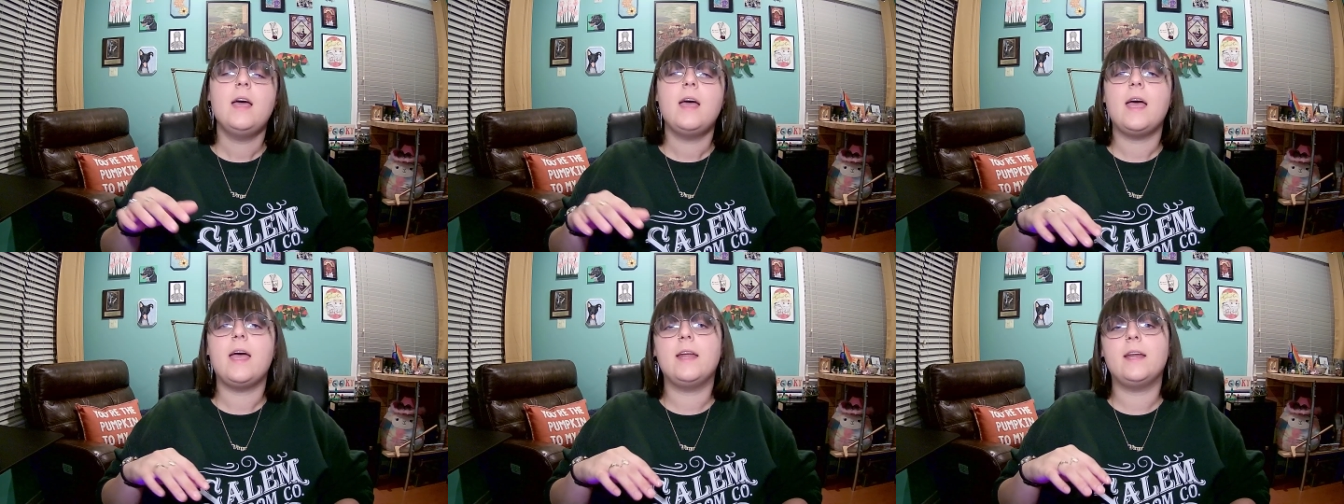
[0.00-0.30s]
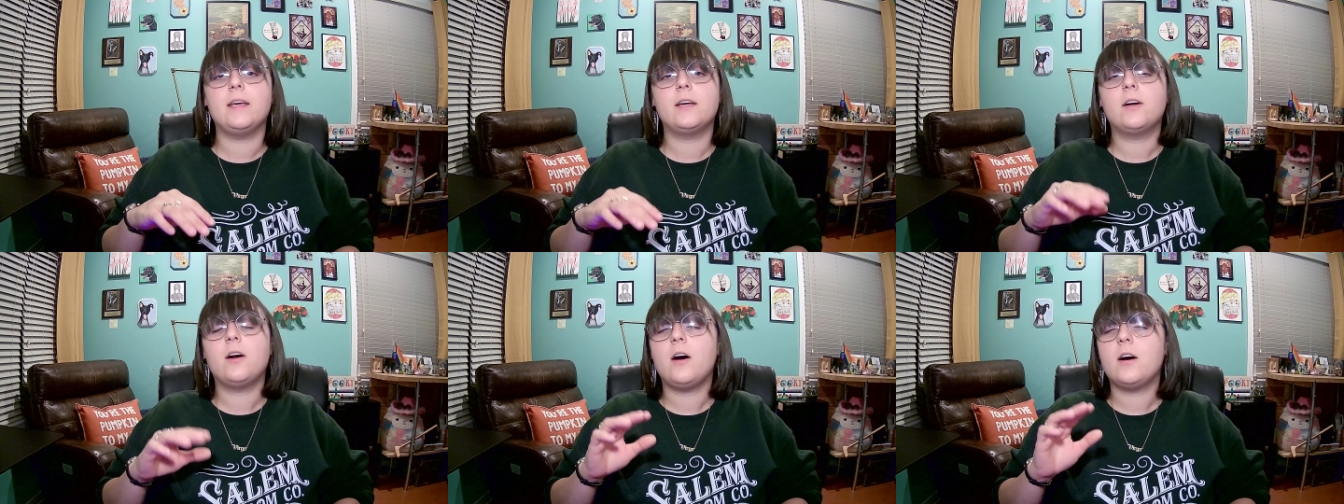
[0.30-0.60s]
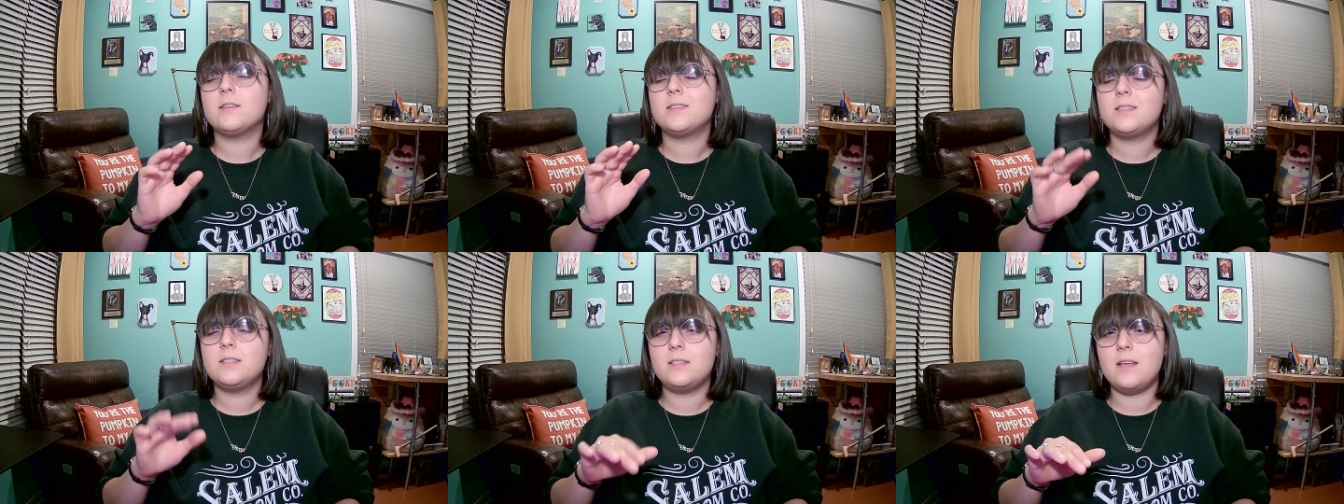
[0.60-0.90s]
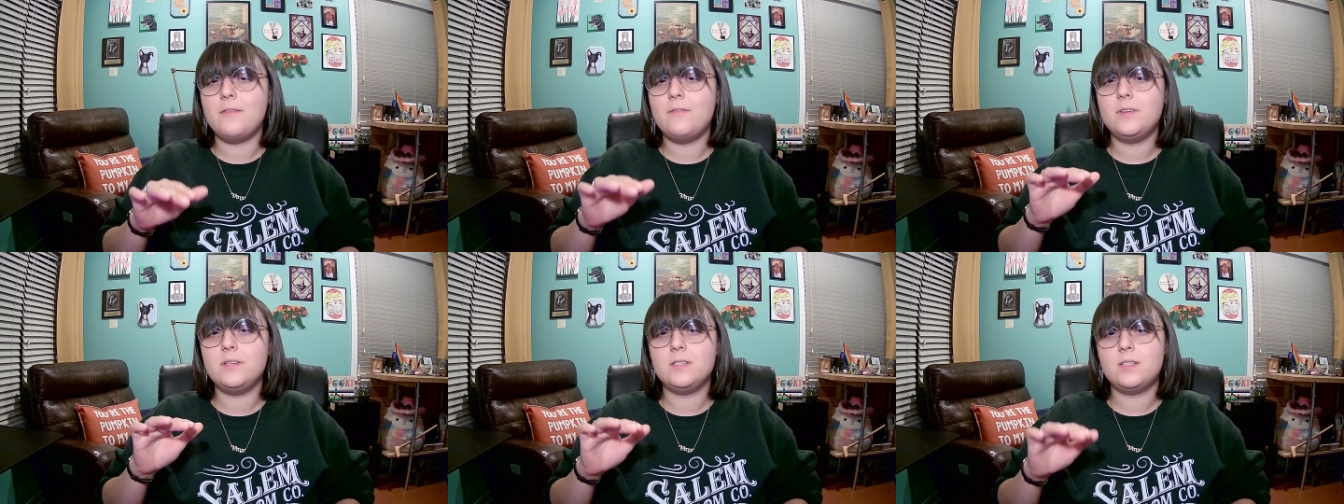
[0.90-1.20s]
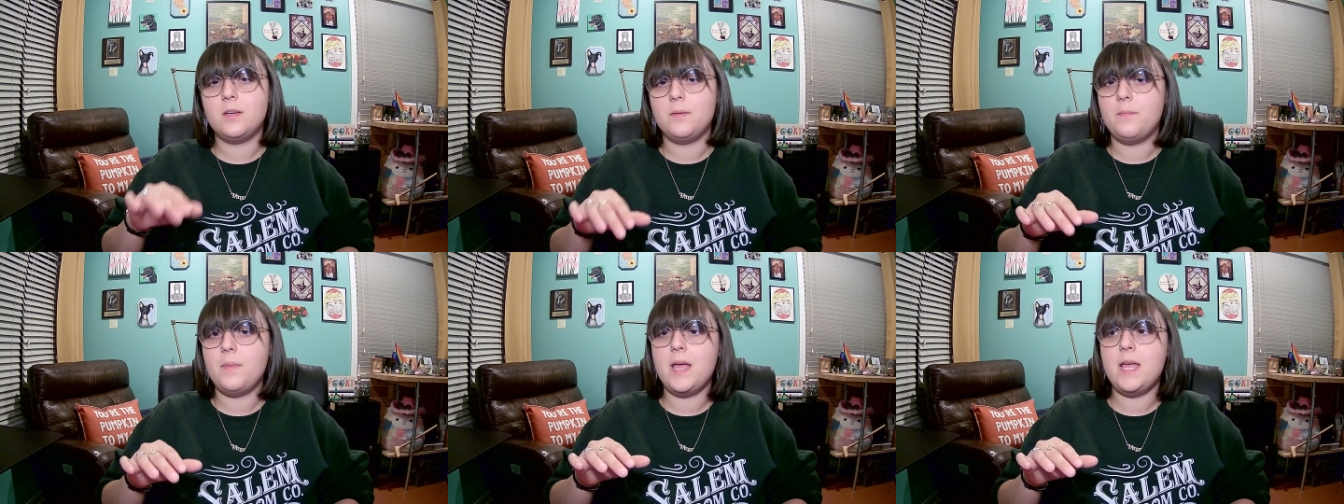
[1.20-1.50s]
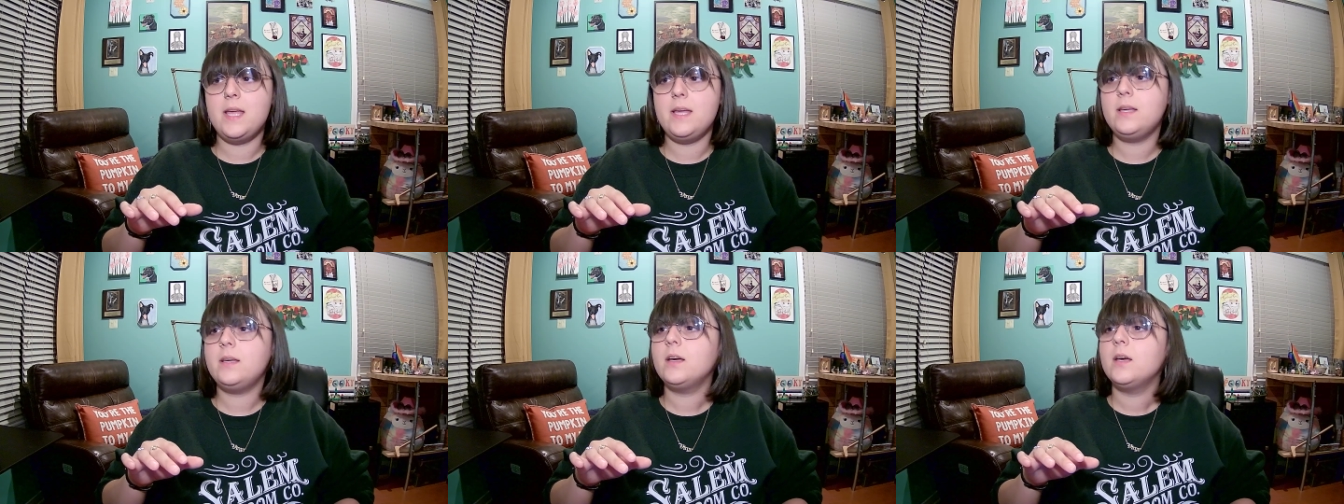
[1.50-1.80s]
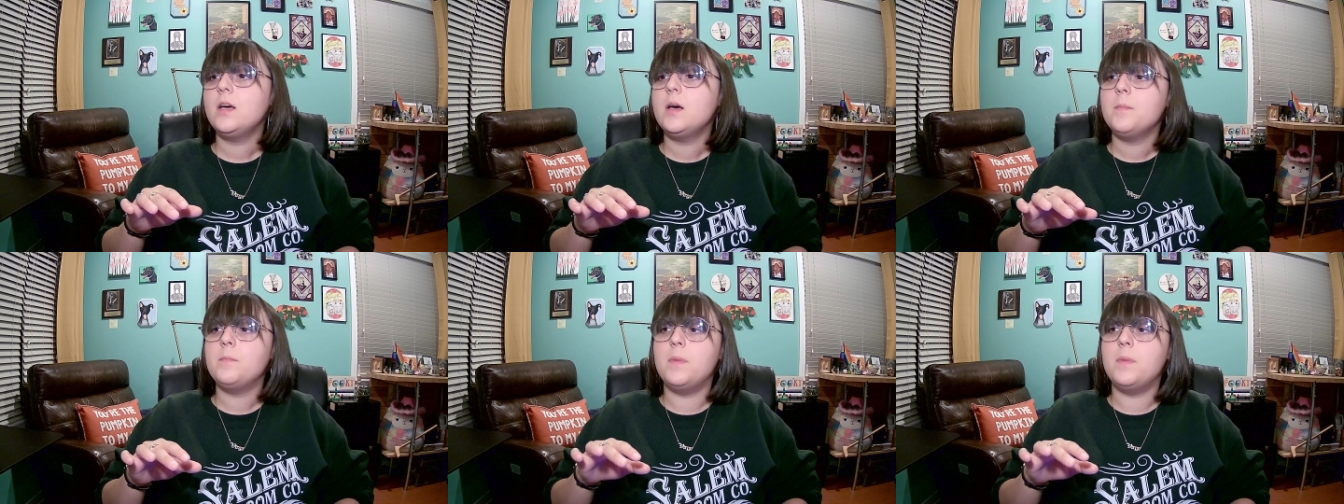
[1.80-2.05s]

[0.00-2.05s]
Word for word: and it costs seven to make.